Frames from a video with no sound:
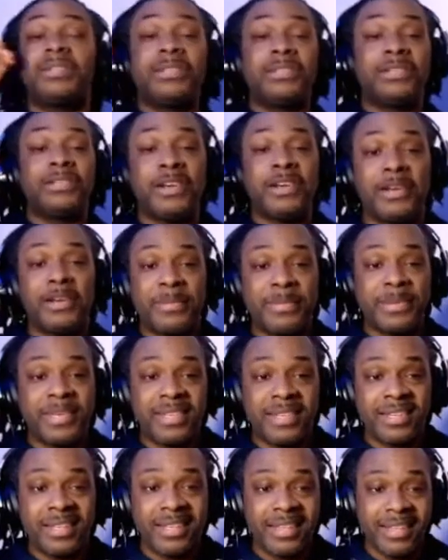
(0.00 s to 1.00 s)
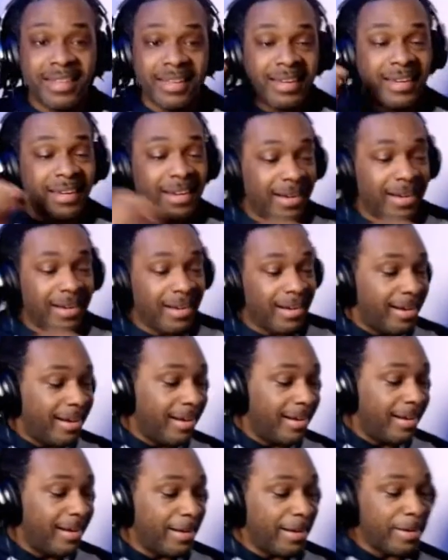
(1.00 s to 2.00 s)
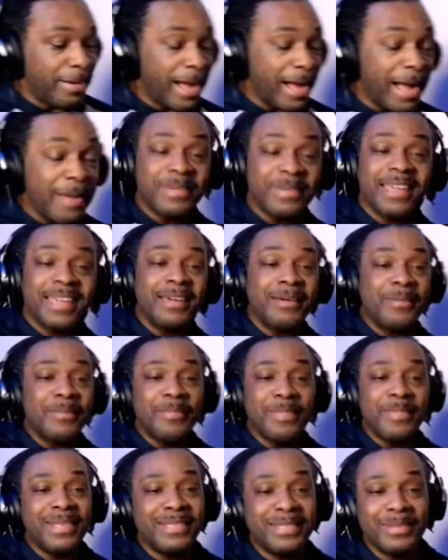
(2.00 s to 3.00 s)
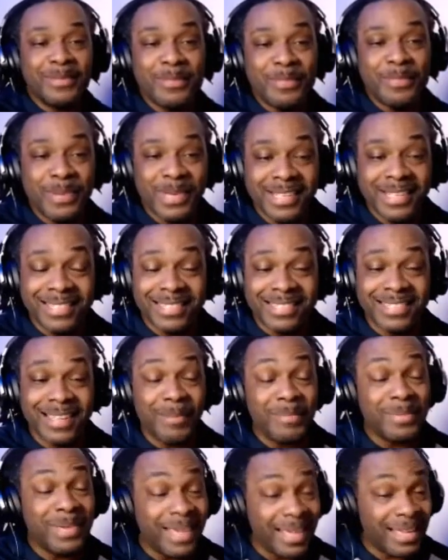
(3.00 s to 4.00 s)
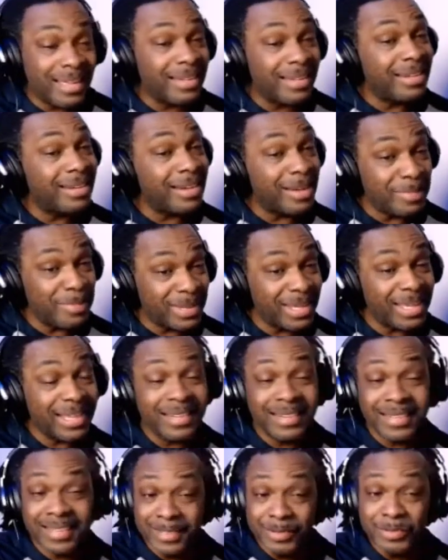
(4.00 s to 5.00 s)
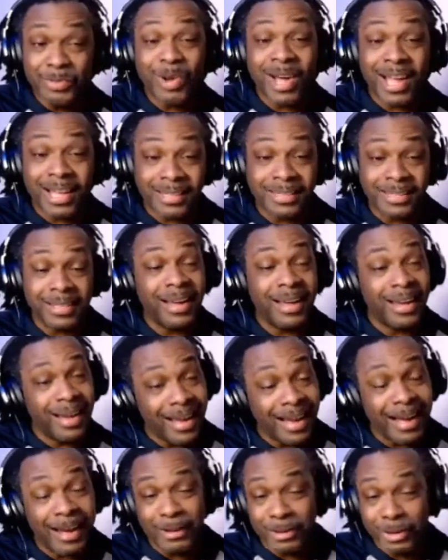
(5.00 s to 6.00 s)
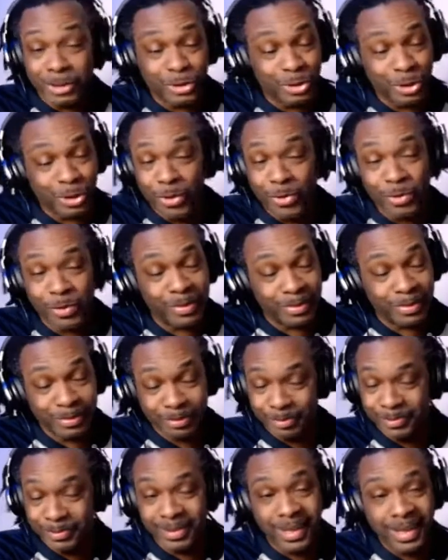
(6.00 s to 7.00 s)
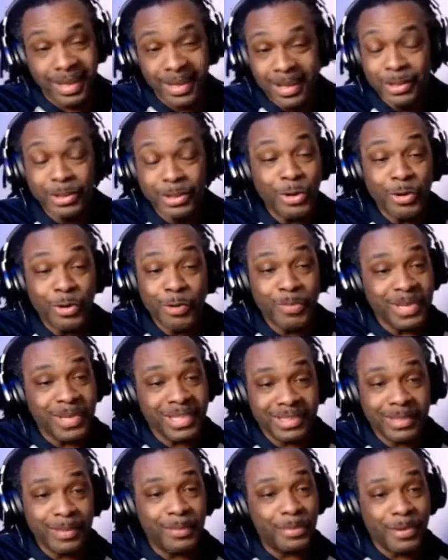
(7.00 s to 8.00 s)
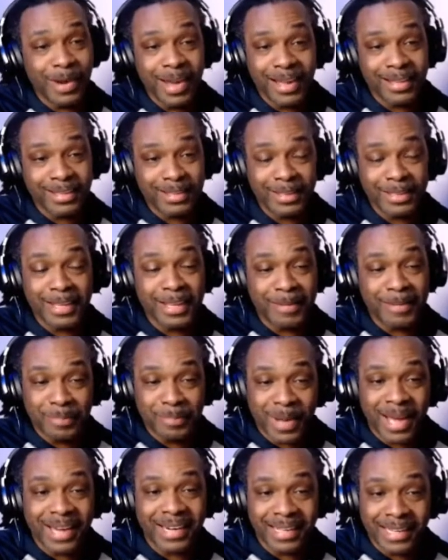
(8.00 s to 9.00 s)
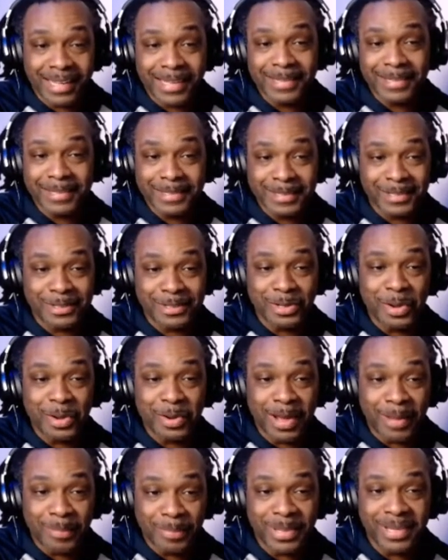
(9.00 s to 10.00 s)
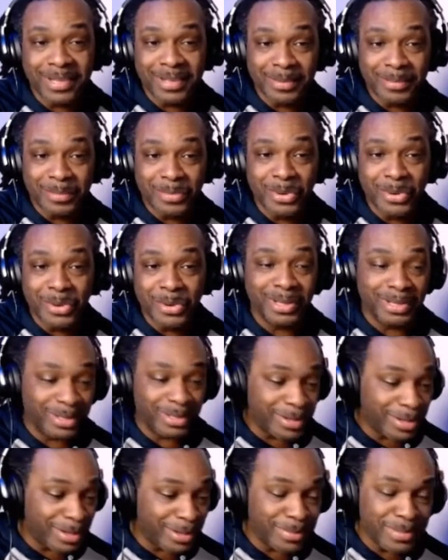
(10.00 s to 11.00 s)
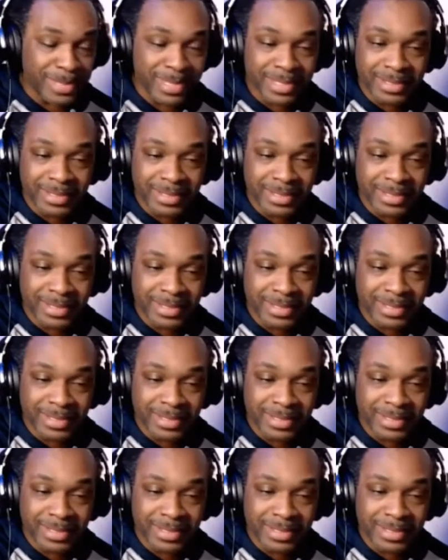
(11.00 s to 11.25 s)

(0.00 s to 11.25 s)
know what I mean? Oh, I'm getting bits and pieces. I'm getting it. I'm getting it. Watch. Don't, don't be surprised if by the end of the song I pick up more. You know what I mean?